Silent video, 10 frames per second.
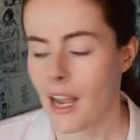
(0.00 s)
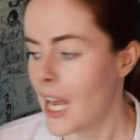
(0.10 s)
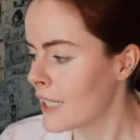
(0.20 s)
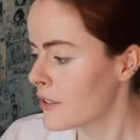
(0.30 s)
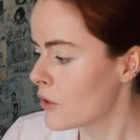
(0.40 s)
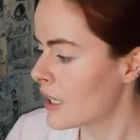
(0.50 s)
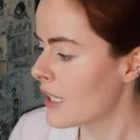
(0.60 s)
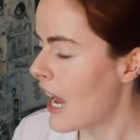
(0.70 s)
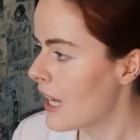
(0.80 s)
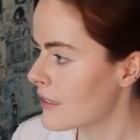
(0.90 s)
and you can
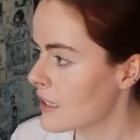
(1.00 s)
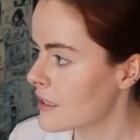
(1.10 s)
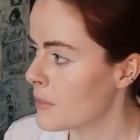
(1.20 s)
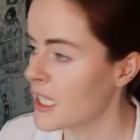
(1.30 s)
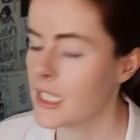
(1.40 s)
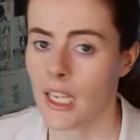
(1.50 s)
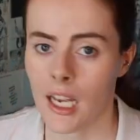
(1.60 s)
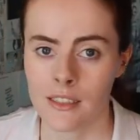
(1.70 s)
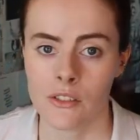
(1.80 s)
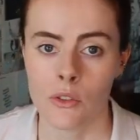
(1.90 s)
add as many
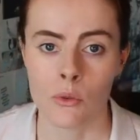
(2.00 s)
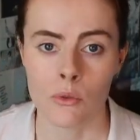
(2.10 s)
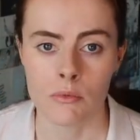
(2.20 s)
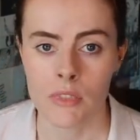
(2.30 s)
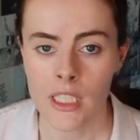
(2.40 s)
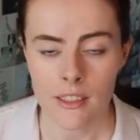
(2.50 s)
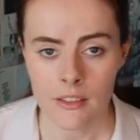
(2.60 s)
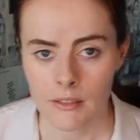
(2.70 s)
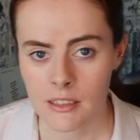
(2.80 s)
as you need.